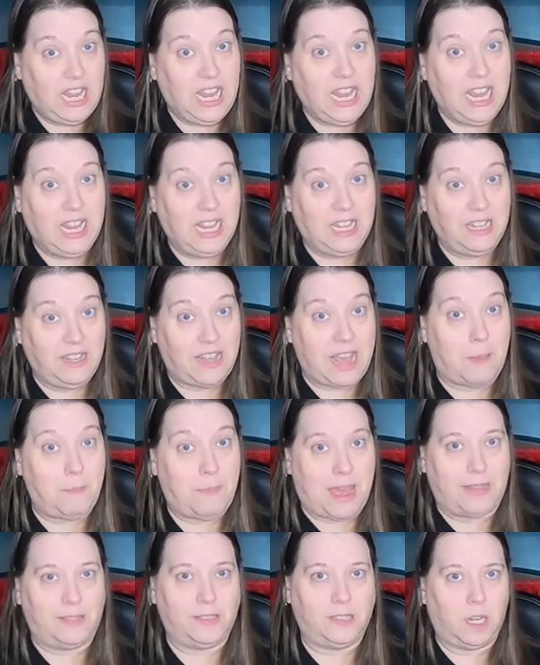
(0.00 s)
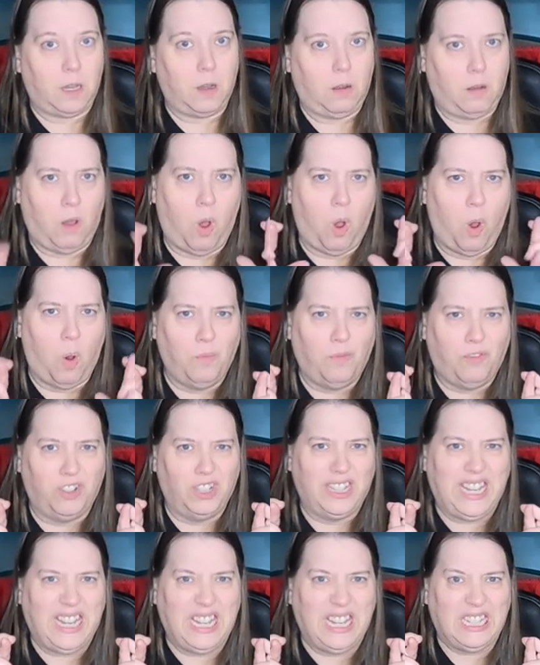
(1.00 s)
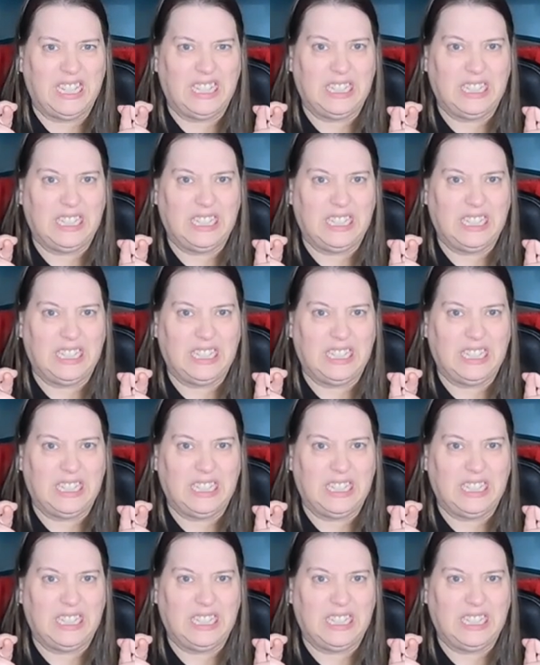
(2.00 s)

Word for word: in that basket hopefully.